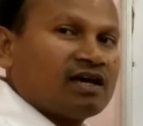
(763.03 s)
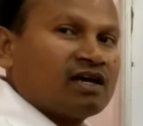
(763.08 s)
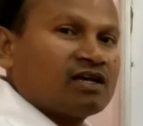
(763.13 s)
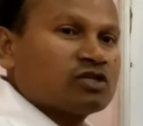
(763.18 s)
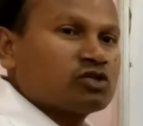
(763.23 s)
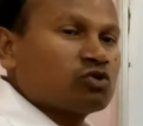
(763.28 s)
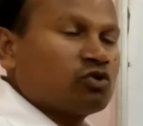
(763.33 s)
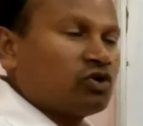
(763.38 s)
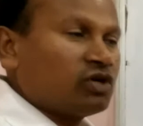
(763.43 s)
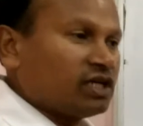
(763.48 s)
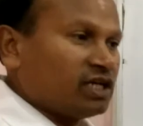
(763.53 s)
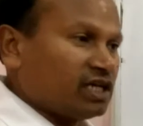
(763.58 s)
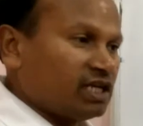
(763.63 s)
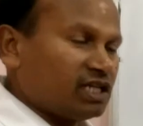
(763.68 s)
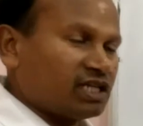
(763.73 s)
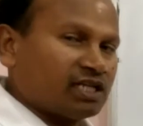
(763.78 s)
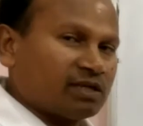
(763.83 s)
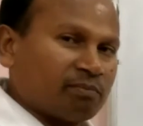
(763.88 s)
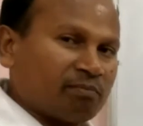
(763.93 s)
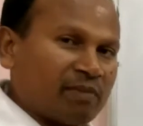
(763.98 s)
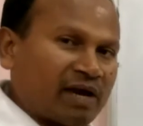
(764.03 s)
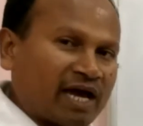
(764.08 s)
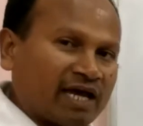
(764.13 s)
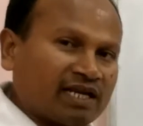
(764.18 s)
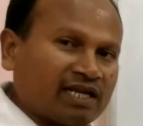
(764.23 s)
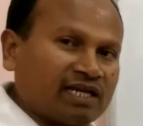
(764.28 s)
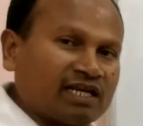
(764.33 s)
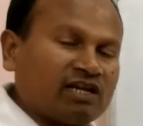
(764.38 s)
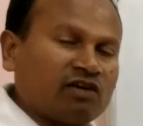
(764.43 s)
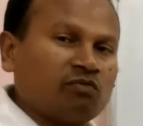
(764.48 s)
So in the
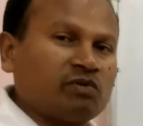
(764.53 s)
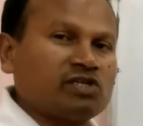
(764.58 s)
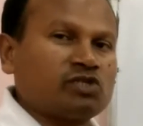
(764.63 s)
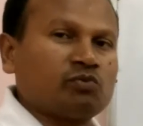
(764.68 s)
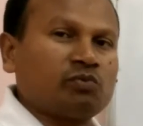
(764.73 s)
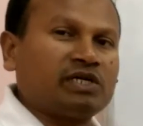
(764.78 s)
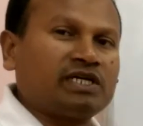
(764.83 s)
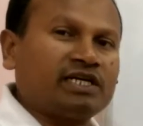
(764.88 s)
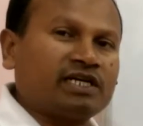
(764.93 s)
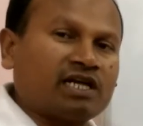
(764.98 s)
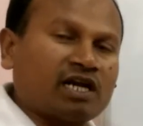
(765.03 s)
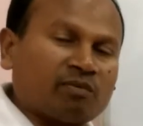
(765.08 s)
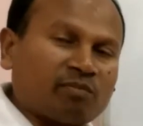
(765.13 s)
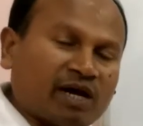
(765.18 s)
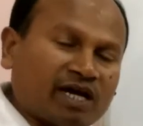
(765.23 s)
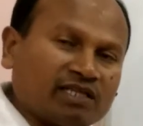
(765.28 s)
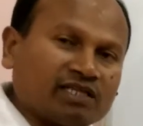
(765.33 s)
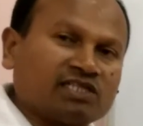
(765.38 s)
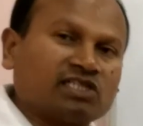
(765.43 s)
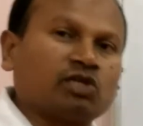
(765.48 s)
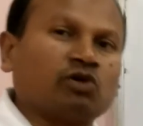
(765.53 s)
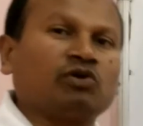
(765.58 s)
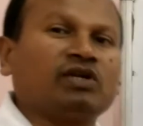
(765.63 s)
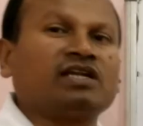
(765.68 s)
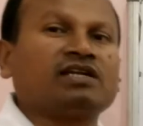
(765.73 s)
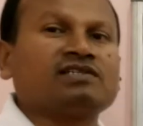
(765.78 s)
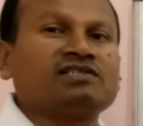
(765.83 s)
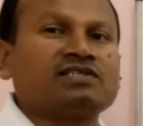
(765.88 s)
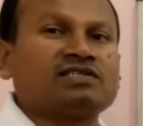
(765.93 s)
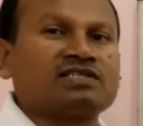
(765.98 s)
manner in which we determine Thevenin
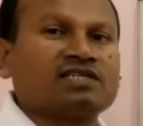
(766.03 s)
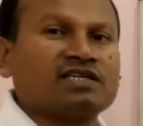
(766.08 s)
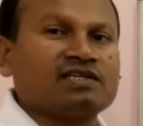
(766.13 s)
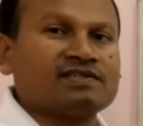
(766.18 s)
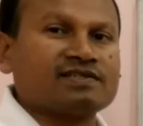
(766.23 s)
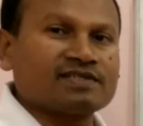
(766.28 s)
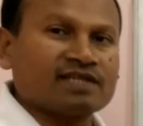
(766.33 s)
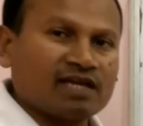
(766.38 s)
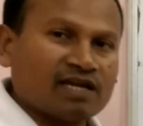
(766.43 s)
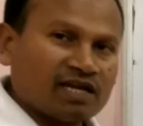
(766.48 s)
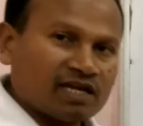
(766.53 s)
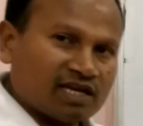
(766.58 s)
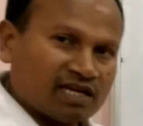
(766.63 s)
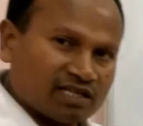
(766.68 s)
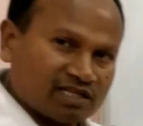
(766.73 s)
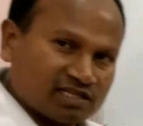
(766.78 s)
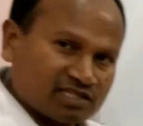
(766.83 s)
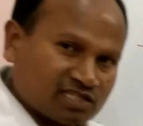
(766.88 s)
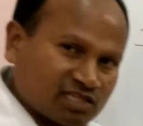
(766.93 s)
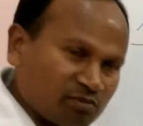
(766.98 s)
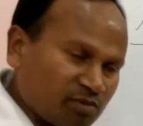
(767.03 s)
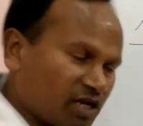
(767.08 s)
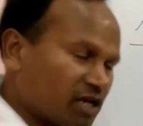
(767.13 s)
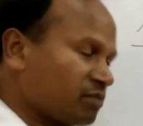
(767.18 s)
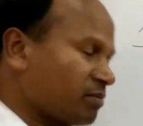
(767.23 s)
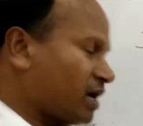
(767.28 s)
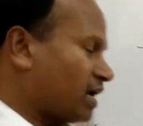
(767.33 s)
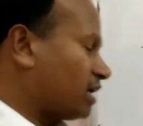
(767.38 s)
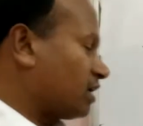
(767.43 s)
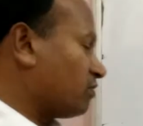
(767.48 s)
resistance, in the similar
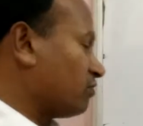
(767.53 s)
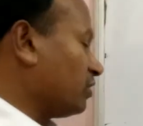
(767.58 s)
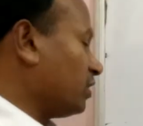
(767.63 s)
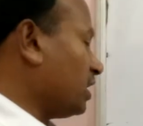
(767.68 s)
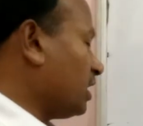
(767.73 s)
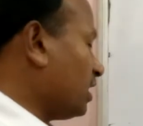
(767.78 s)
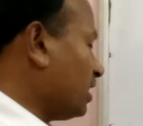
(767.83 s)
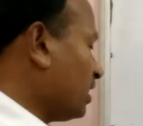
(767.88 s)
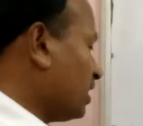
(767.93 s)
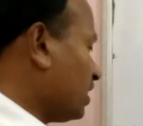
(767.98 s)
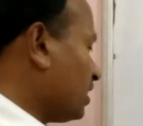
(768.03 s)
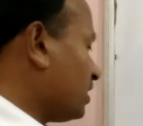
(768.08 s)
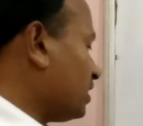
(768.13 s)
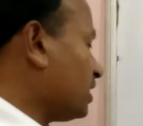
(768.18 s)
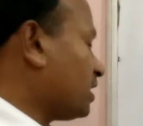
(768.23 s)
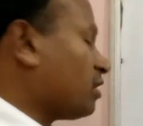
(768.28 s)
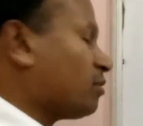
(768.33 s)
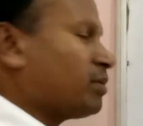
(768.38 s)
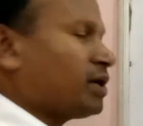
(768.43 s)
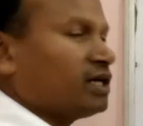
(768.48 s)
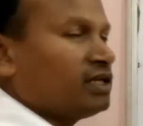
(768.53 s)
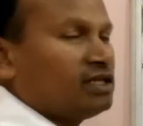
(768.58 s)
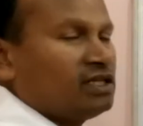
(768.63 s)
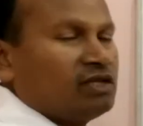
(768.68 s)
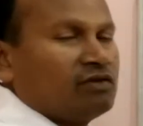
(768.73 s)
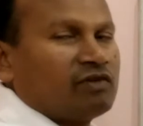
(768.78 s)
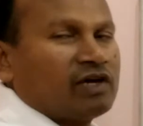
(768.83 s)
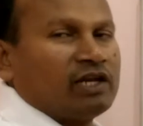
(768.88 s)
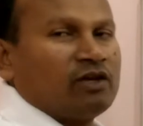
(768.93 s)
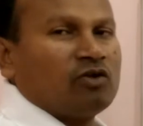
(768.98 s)
manner we will determine the
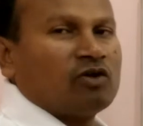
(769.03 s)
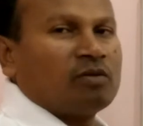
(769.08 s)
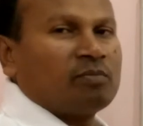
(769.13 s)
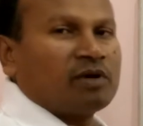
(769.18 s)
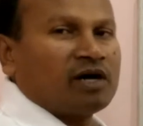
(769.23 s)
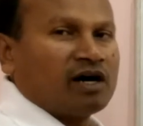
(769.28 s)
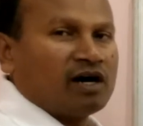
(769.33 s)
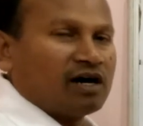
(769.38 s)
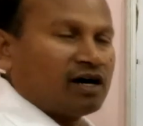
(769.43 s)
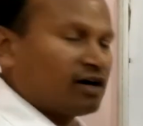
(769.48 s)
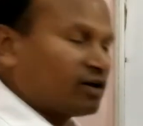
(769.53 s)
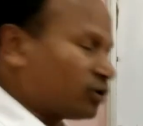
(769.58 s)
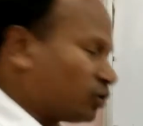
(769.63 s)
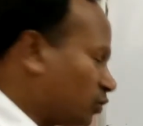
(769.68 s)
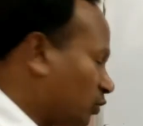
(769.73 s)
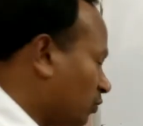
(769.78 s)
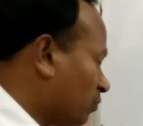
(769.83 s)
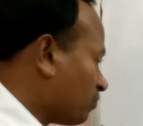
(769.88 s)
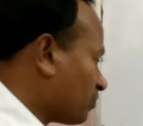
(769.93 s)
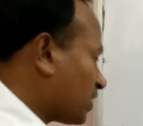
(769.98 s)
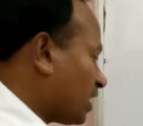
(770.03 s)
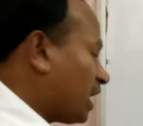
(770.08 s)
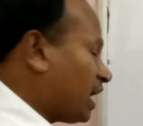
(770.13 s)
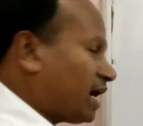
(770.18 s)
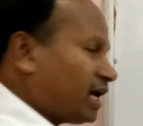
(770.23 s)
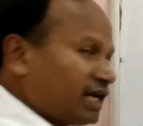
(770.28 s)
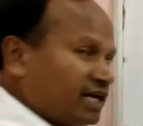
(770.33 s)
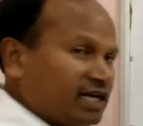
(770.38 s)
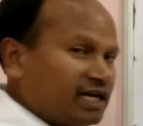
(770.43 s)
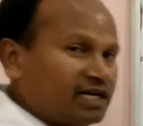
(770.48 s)
value of Rho,
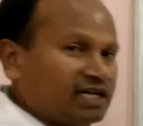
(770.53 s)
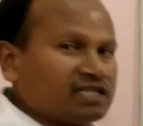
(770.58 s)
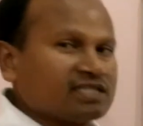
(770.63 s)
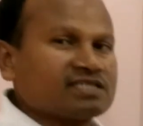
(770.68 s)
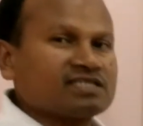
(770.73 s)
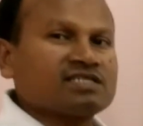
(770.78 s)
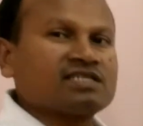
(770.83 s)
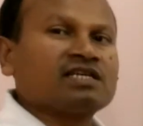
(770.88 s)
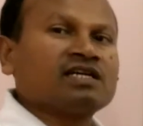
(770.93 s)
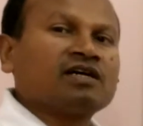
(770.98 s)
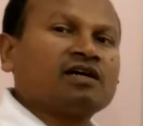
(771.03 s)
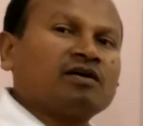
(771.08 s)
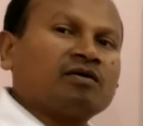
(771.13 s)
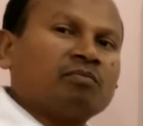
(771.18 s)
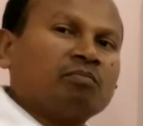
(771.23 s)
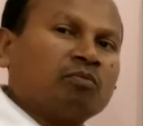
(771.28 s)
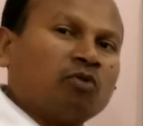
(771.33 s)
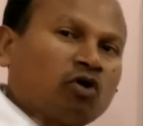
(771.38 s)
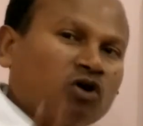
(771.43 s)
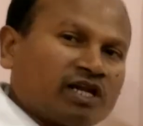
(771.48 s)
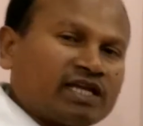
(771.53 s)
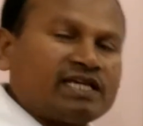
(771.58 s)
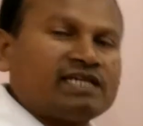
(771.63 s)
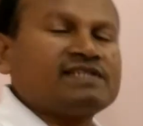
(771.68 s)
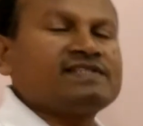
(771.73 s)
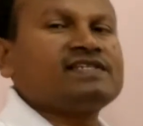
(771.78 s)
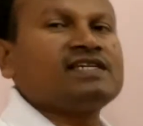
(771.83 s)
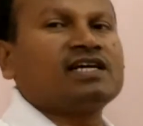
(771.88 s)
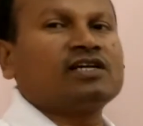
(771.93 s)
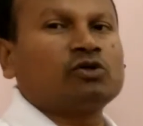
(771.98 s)
and it is more
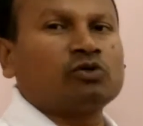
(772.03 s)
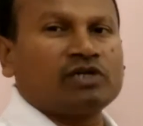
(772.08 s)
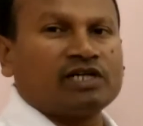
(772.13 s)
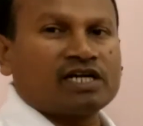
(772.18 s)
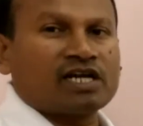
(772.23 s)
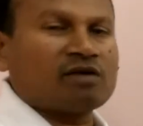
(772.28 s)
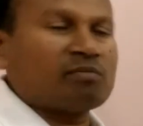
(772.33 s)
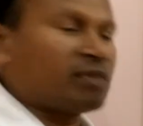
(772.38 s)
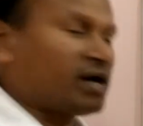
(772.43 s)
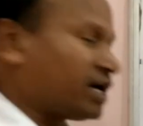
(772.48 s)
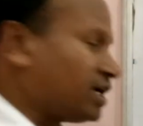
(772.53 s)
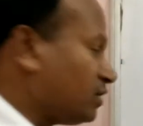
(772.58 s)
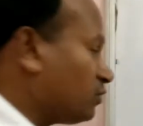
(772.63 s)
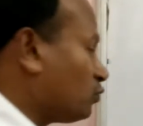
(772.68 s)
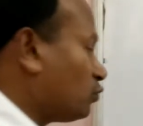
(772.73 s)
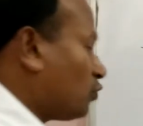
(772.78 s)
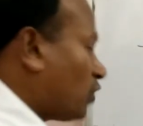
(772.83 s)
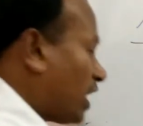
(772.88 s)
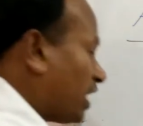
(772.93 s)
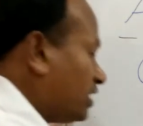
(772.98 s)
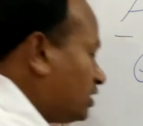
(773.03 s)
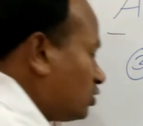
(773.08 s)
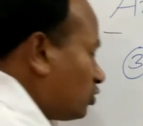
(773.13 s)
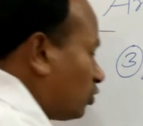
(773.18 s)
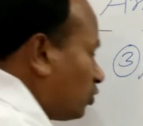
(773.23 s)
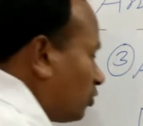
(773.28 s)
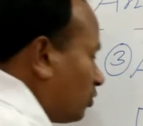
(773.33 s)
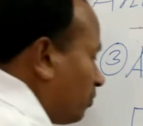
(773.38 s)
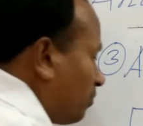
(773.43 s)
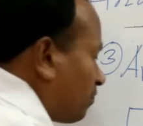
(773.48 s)
easier to determine
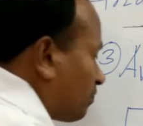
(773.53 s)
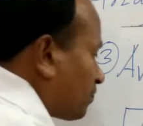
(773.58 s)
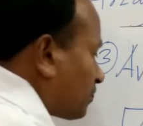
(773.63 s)
YO.